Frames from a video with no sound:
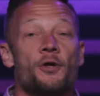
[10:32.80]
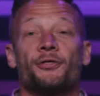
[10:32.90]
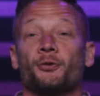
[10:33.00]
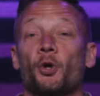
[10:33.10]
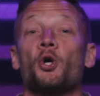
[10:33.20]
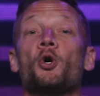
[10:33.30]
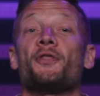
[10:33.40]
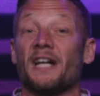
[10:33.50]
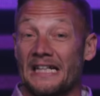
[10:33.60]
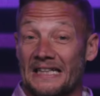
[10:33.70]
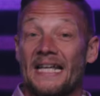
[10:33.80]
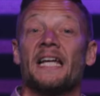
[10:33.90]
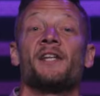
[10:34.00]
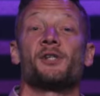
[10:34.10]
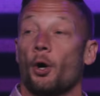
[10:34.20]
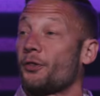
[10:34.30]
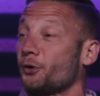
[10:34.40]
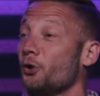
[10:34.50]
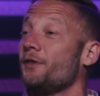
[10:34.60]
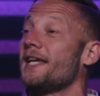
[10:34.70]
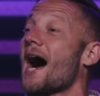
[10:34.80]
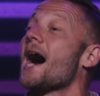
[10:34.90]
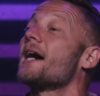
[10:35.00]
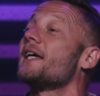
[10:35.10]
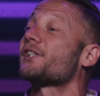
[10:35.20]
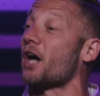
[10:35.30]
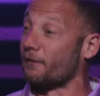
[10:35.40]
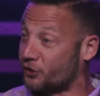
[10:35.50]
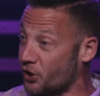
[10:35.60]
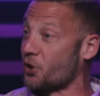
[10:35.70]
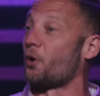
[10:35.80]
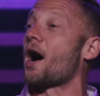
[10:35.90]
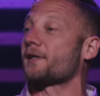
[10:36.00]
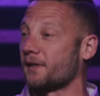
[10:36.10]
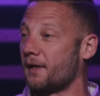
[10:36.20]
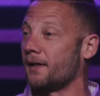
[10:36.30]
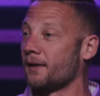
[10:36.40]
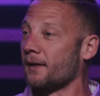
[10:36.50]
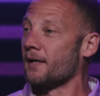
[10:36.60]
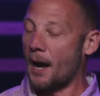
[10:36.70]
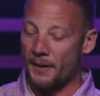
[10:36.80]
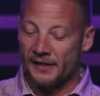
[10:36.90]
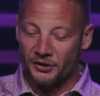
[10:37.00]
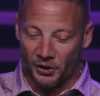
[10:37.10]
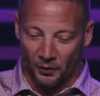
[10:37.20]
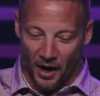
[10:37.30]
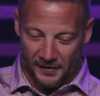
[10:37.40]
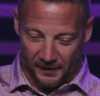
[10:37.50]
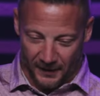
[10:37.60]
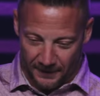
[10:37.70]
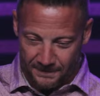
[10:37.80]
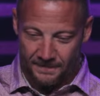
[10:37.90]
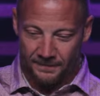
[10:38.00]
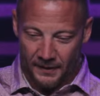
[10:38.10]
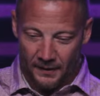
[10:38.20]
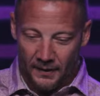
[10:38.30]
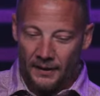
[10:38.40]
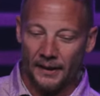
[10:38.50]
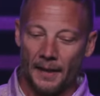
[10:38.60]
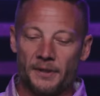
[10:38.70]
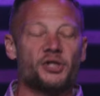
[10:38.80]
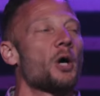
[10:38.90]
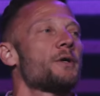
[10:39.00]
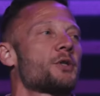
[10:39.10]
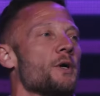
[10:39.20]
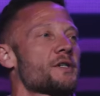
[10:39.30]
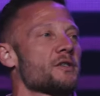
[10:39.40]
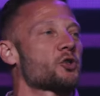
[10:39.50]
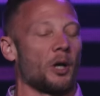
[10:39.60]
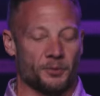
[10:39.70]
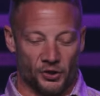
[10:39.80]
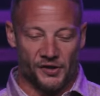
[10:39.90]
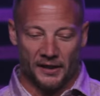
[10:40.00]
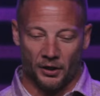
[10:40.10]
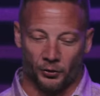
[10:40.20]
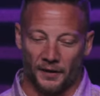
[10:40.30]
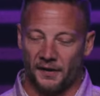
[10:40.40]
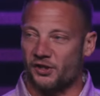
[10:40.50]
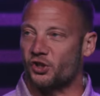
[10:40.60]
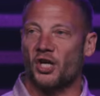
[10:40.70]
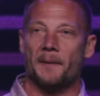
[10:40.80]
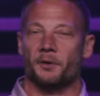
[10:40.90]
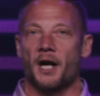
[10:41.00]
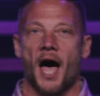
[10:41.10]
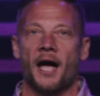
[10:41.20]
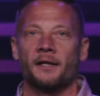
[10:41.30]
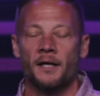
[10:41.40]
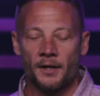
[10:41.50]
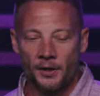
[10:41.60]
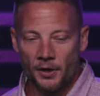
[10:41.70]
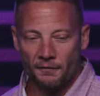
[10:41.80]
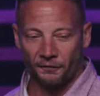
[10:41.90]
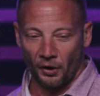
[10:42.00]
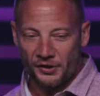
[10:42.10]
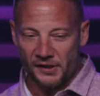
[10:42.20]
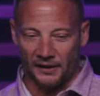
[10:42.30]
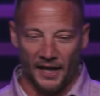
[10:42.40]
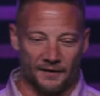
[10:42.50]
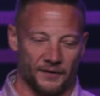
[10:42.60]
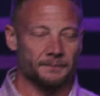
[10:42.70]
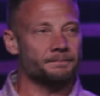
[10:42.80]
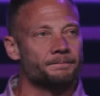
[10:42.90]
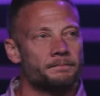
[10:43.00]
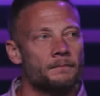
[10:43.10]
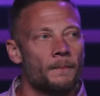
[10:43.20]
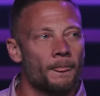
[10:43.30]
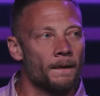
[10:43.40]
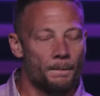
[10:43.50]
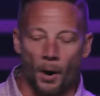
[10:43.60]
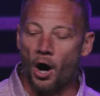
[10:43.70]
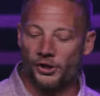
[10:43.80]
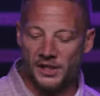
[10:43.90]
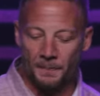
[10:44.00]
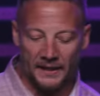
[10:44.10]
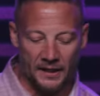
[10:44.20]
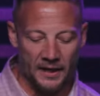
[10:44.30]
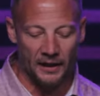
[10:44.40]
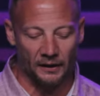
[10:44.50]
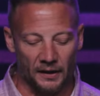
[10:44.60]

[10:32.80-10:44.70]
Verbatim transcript: Through the lens or through the eyes of generosity. Everybody say generosity. Let me show it to us in scripture. Second Corinthians chapter 9, verse 11. Paul's speaking here and he